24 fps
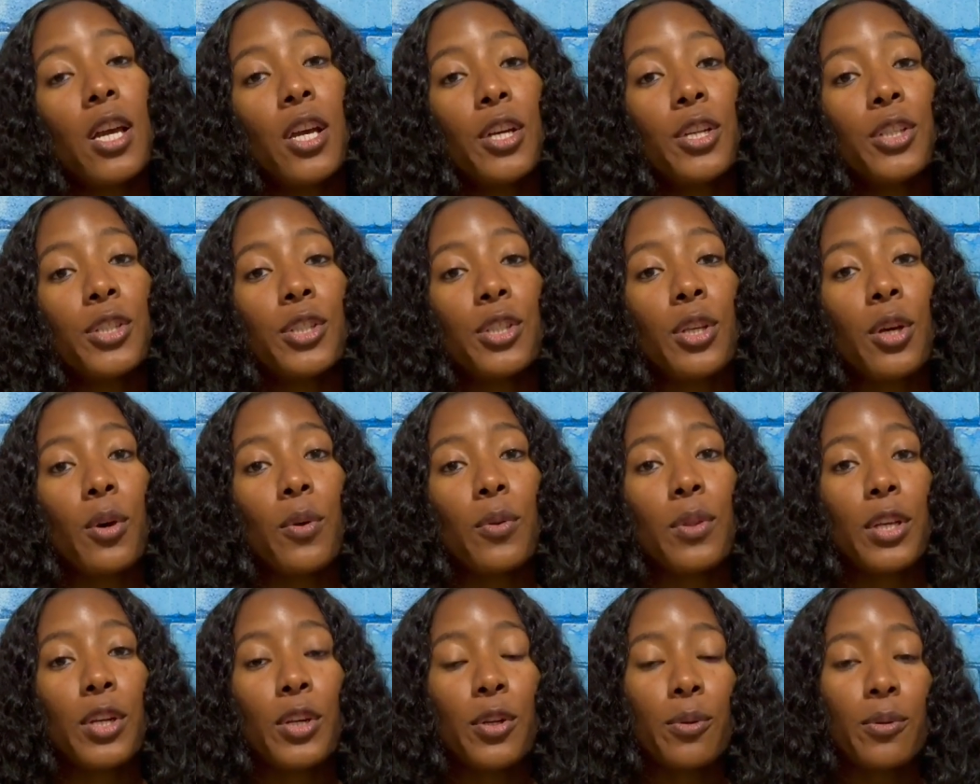So
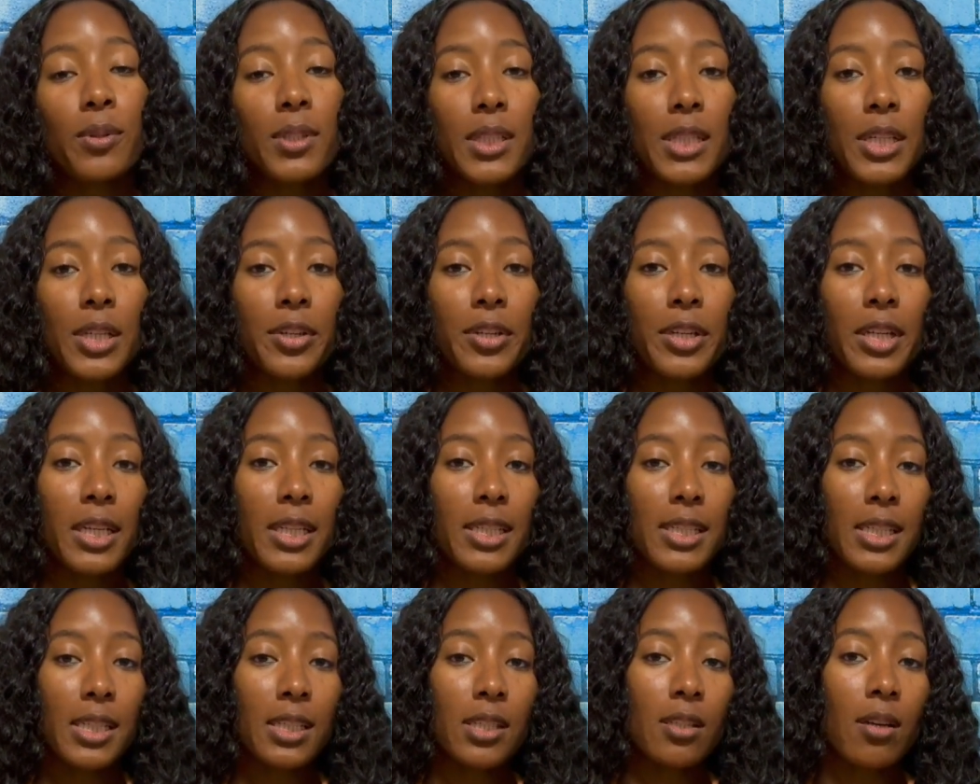the new
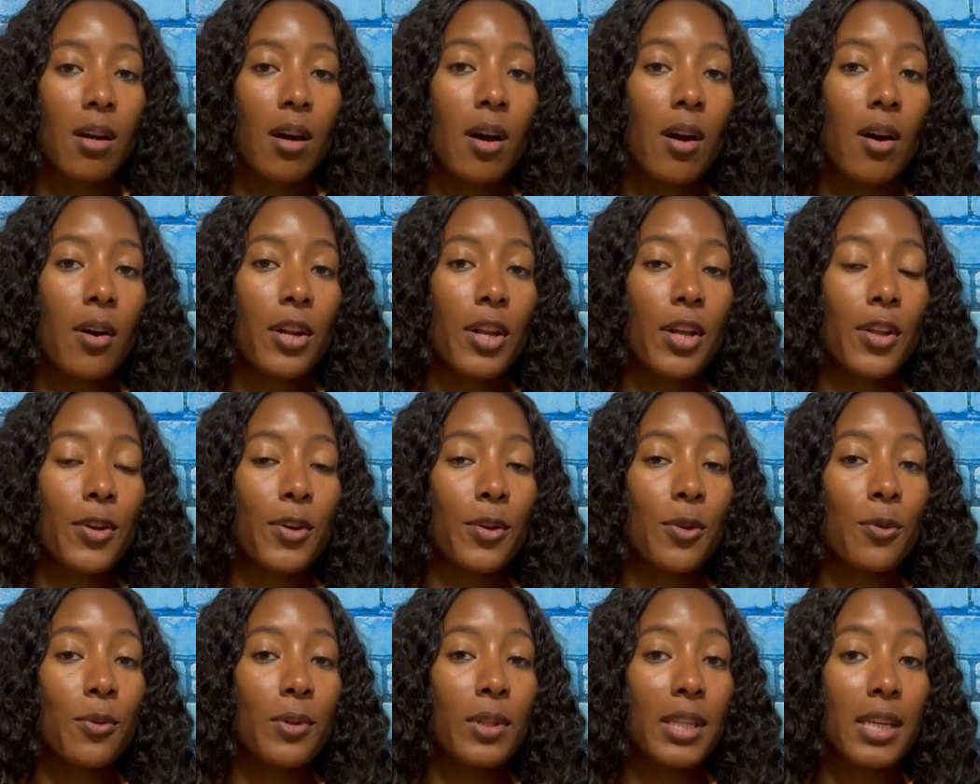series is called A
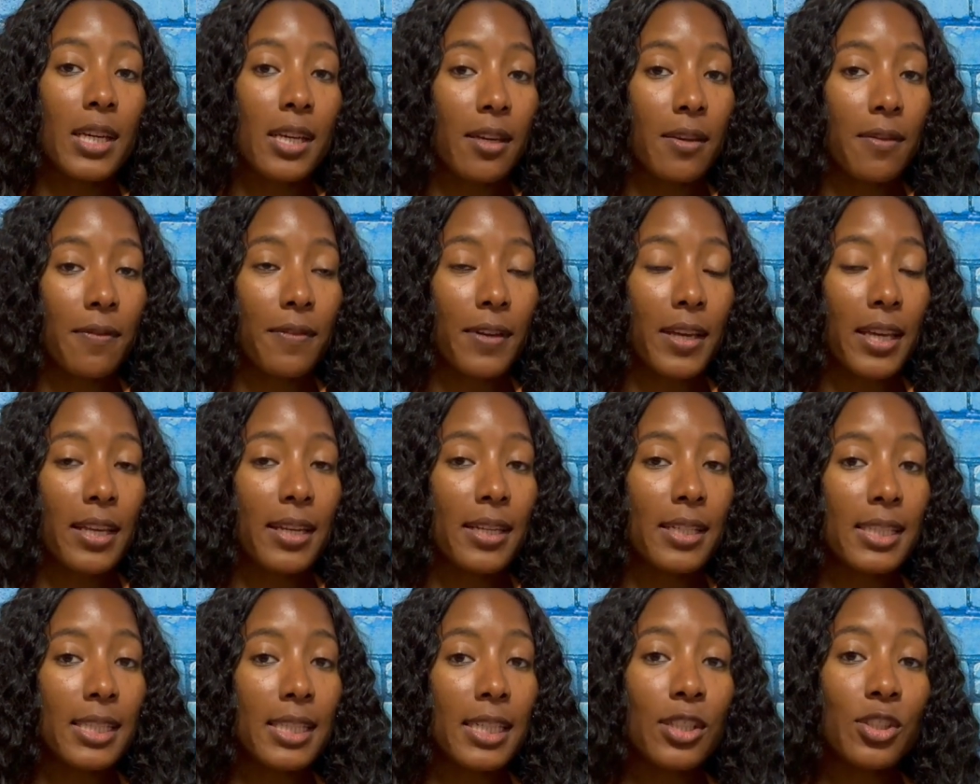New Leaf, and
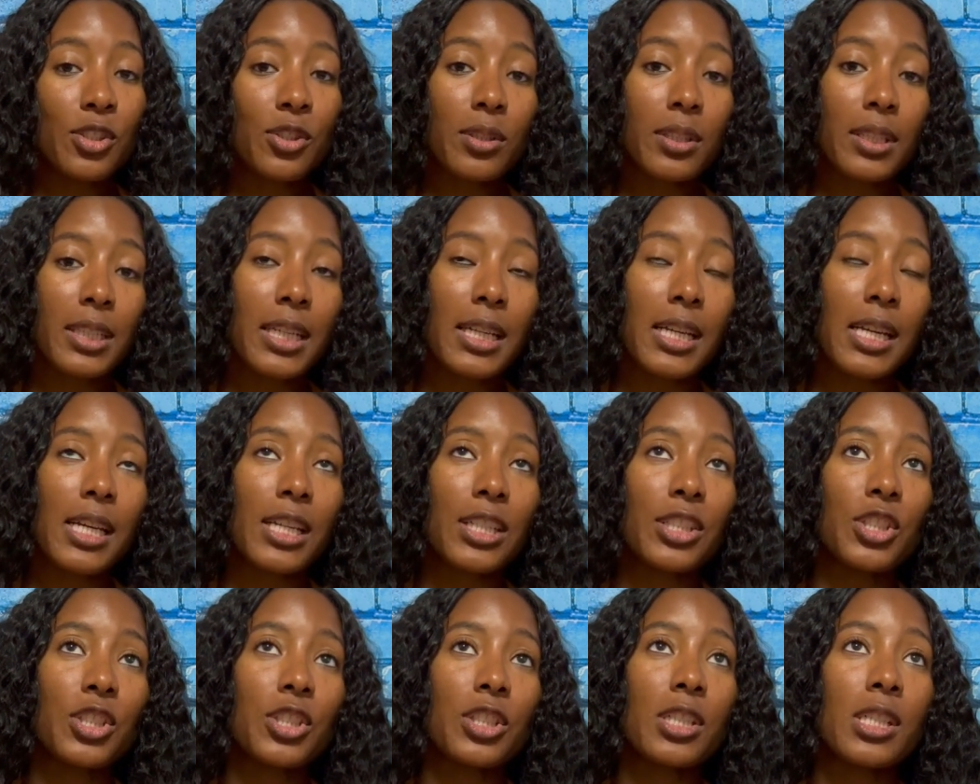essentially
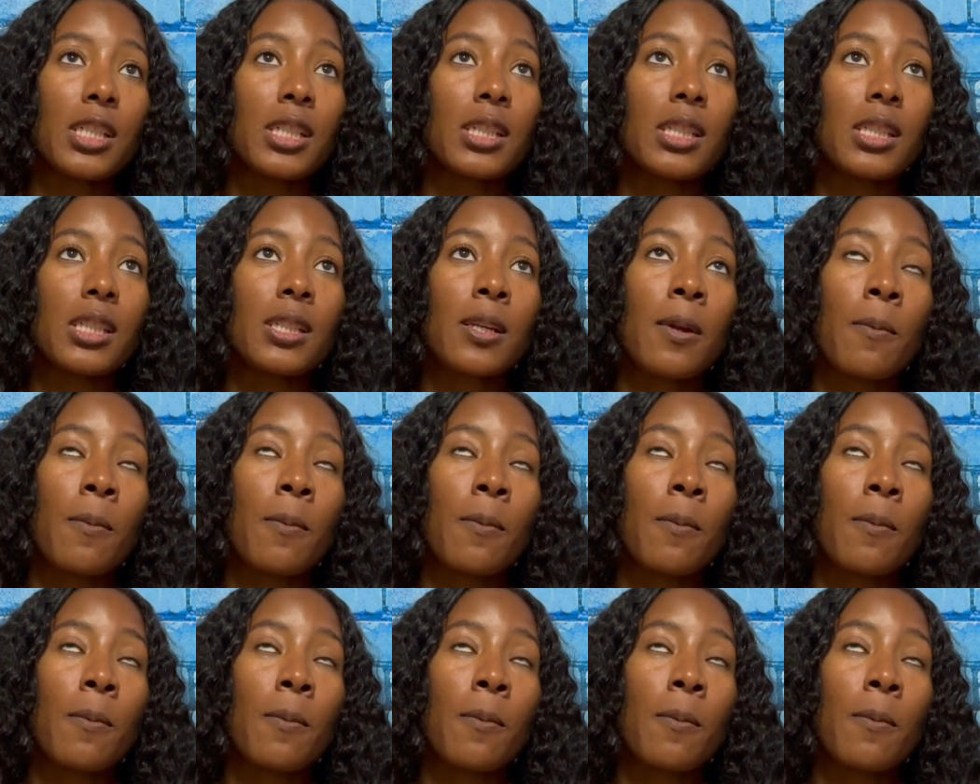it's just